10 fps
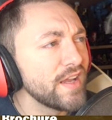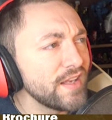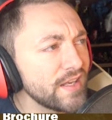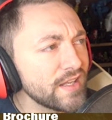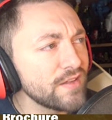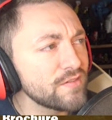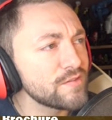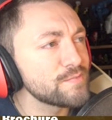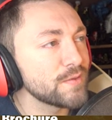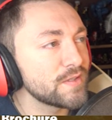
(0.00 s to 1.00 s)
and that it gives
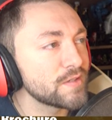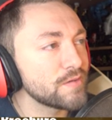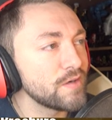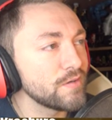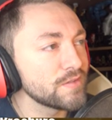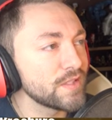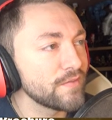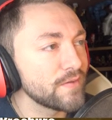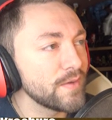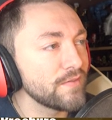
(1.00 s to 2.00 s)
you splinters while holding
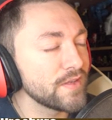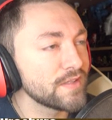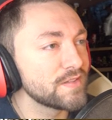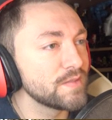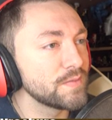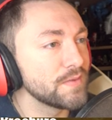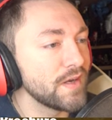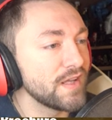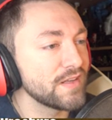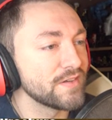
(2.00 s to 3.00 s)
it from every conceivable
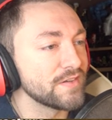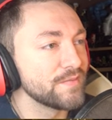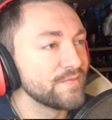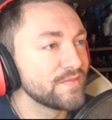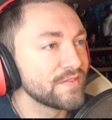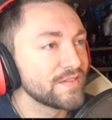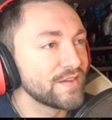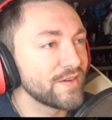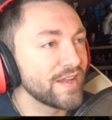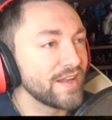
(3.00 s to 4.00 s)
angle.
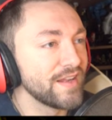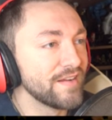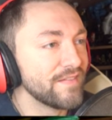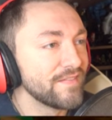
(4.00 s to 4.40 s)
Okay.